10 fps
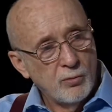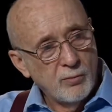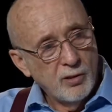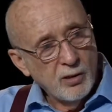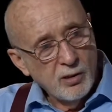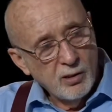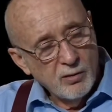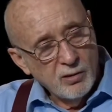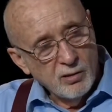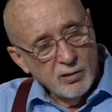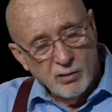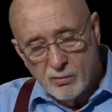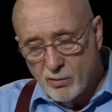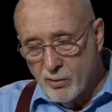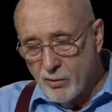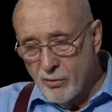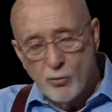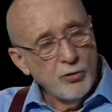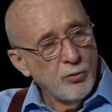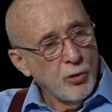thought
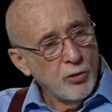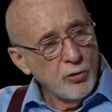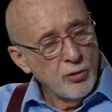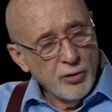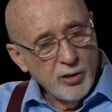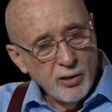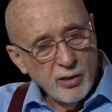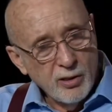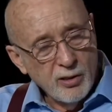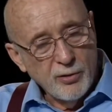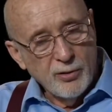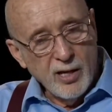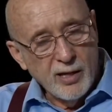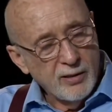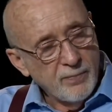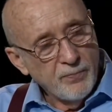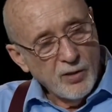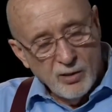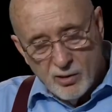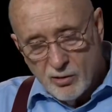you heard that
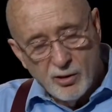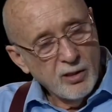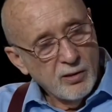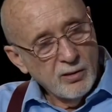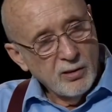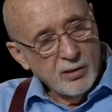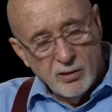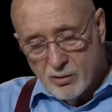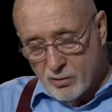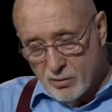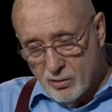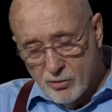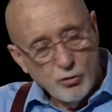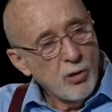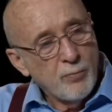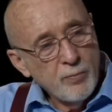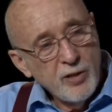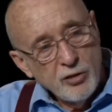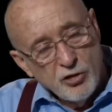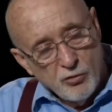the Trump
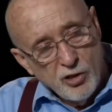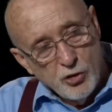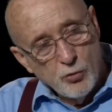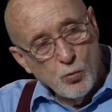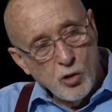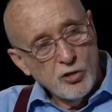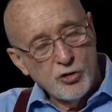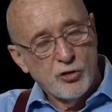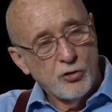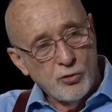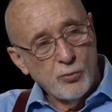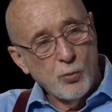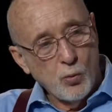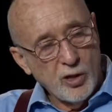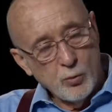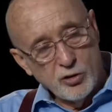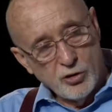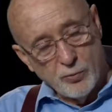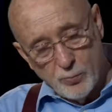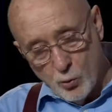administration wants to do away with
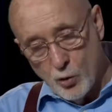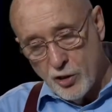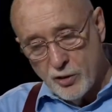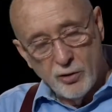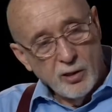supporting